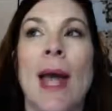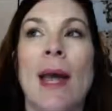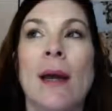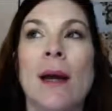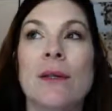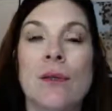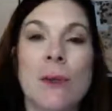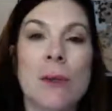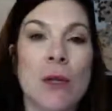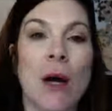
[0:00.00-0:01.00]
And so
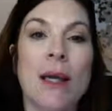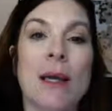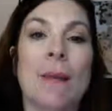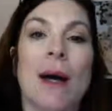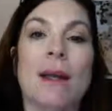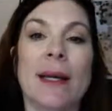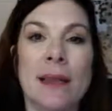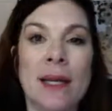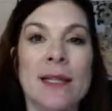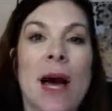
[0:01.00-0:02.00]
we were talking about like,
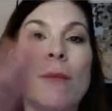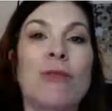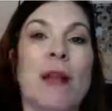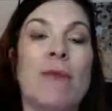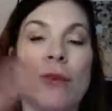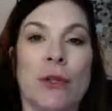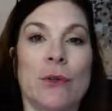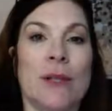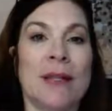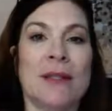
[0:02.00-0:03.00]
let's up level you.
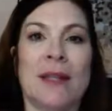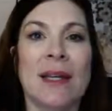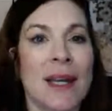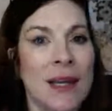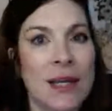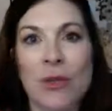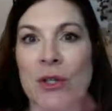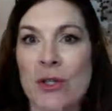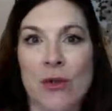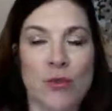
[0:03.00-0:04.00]
Let's like
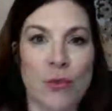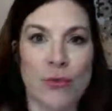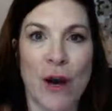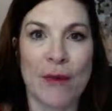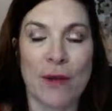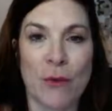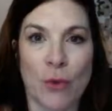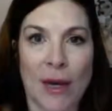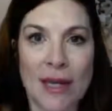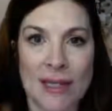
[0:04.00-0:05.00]
increase your private
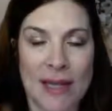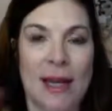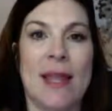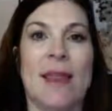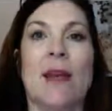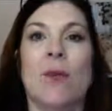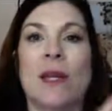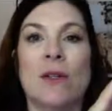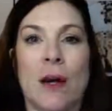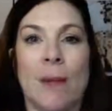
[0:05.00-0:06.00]
rate. And then we
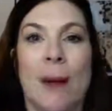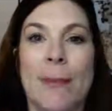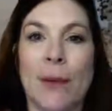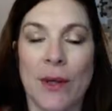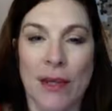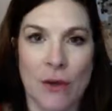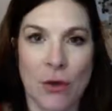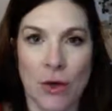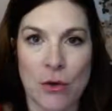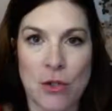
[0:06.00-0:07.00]
can talk about building out
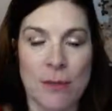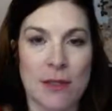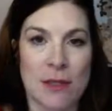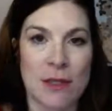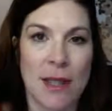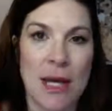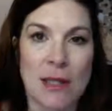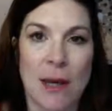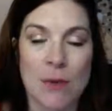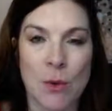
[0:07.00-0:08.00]
your coaching business. A lot
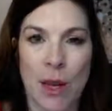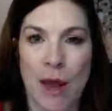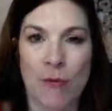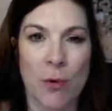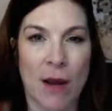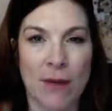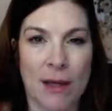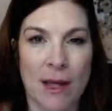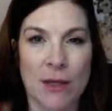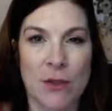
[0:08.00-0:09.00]
of times when I have private
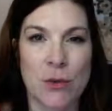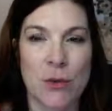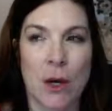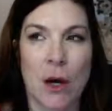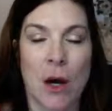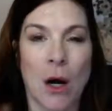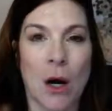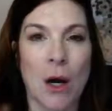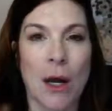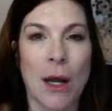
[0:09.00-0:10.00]
clients who
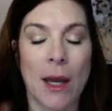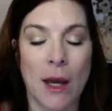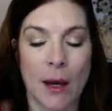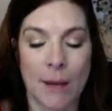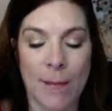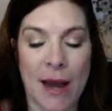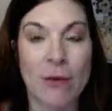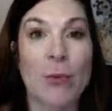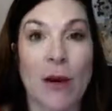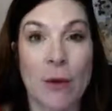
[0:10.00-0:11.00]
are um,
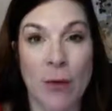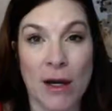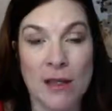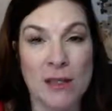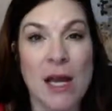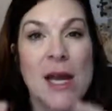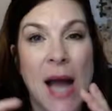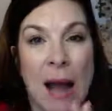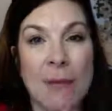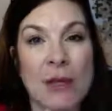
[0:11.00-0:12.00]
have a private practice,
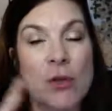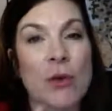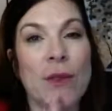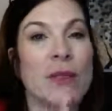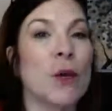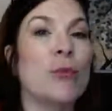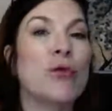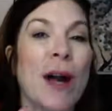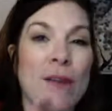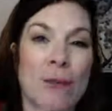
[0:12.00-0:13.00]
I make sure that their
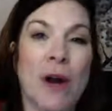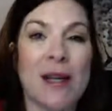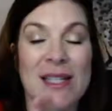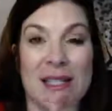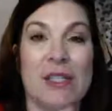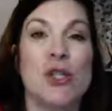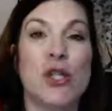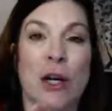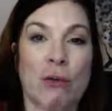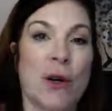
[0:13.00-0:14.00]
private practice is
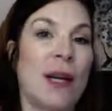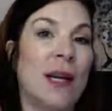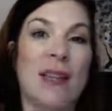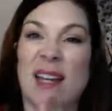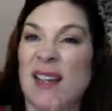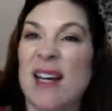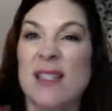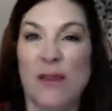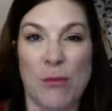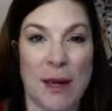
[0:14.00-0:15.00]
generating like
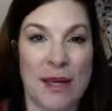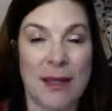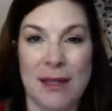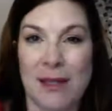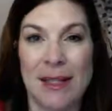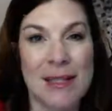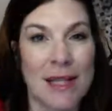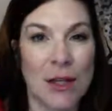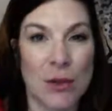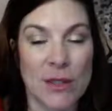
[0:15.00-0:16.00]
lots of money. Like let's
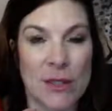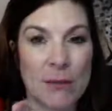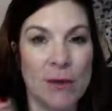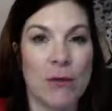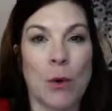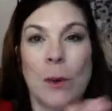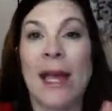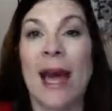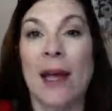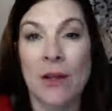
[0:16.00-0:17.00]
increase it before
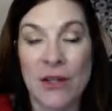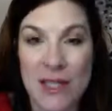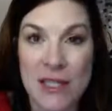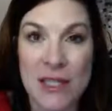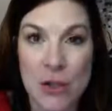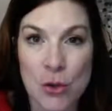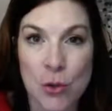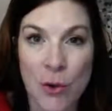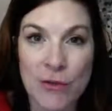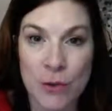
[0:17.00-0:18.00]
we on an
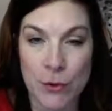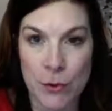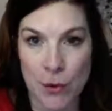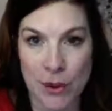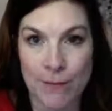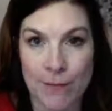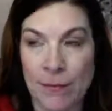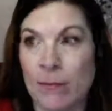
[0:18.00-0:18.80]
additional revenue stream.